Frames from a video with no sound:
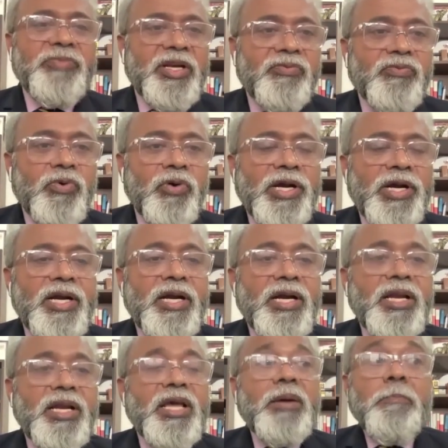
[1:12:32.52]
have been
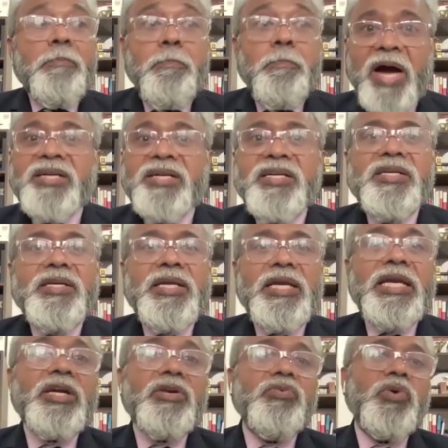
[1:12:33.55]
avoided but
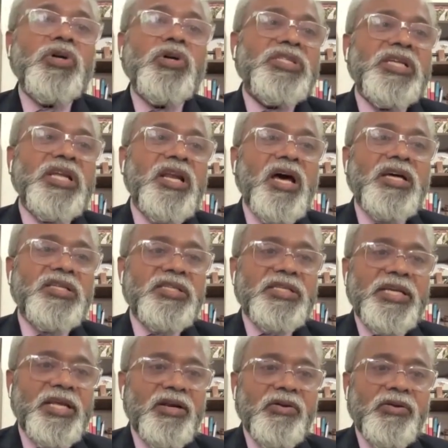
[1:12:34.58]
it was the
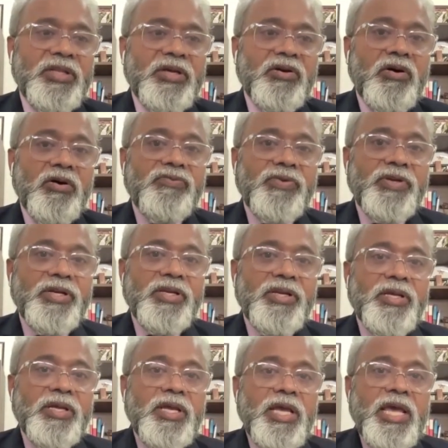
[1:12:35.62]
last nail on the coffin
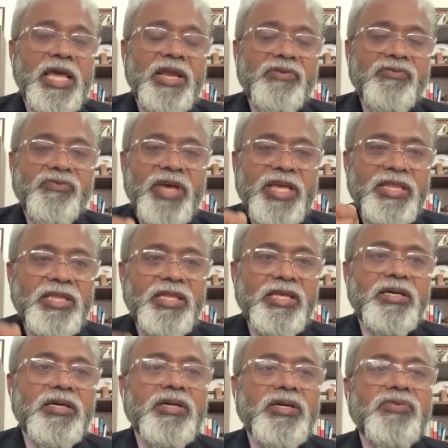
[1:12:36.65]
and when
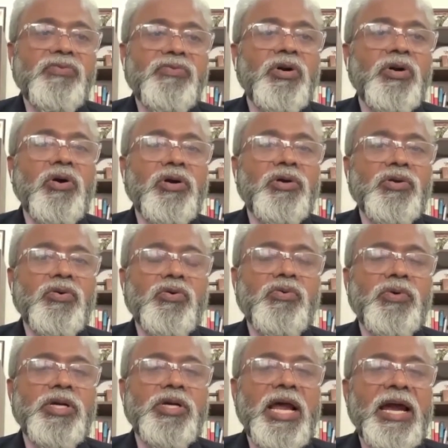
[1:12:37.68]
the revolt got
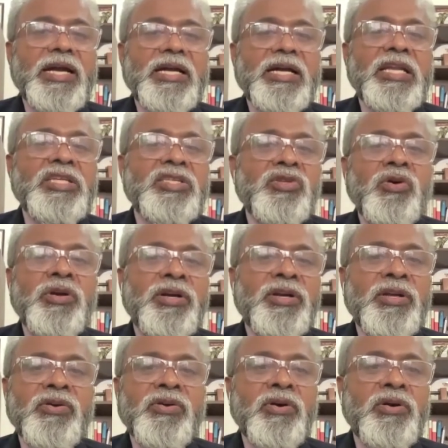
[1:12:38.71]
over at least on
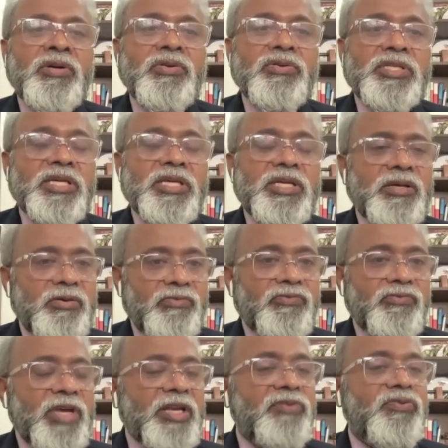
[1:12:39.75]
record to say
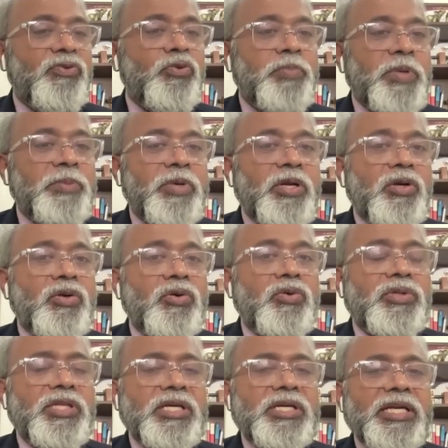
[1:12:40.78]
very few people
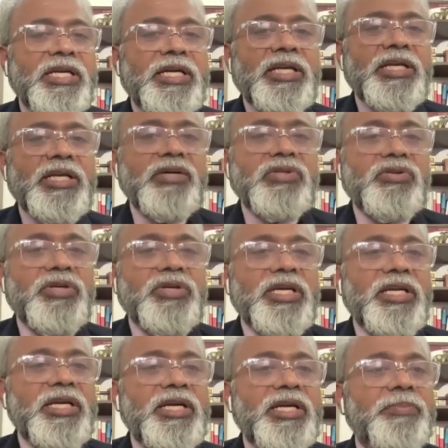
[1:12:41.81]
know that india was to
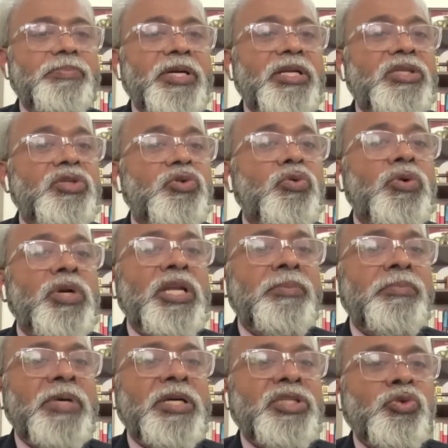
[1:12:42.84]
gain independence
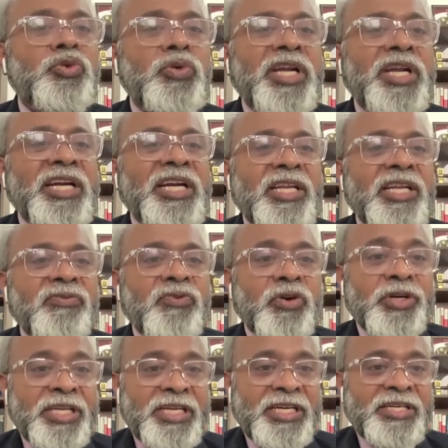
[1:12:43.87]
only by june
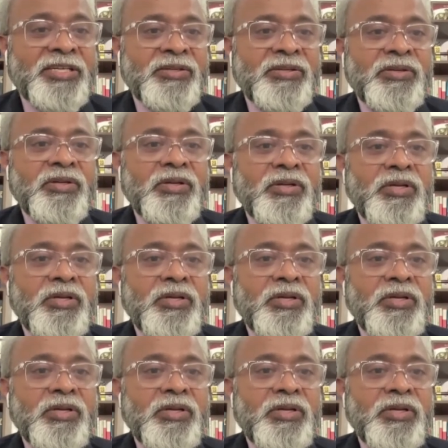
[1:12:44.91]
1948